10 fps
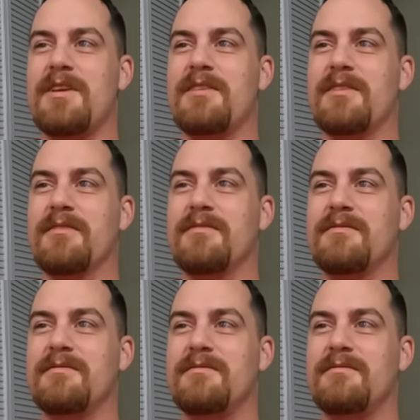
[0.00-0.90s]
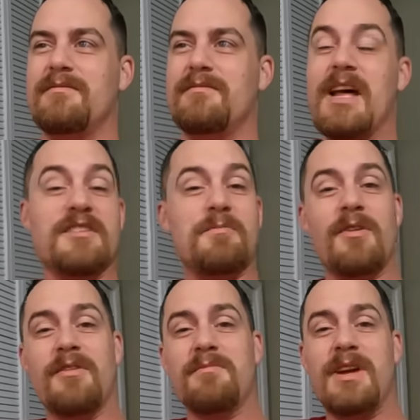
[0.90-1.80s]
then you're a lot
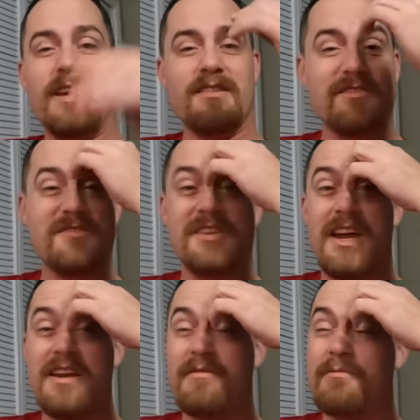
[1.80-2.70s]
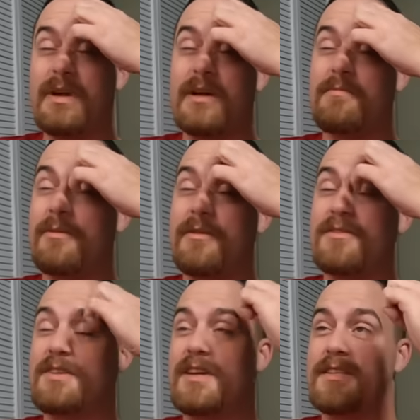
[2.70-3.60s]
smarter than me because usually I never pick up on
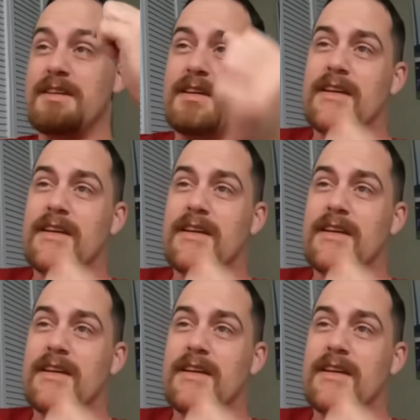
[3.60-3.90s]
those things.